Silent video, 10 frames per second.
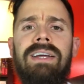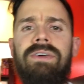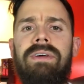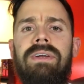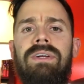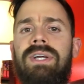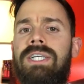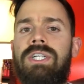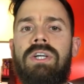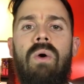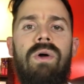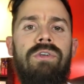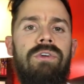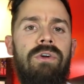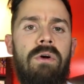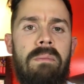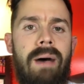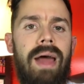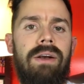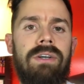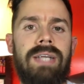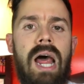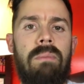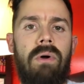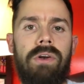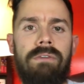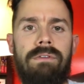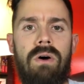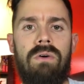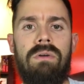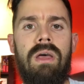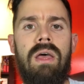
You, you can just go into your reminders app on your phone,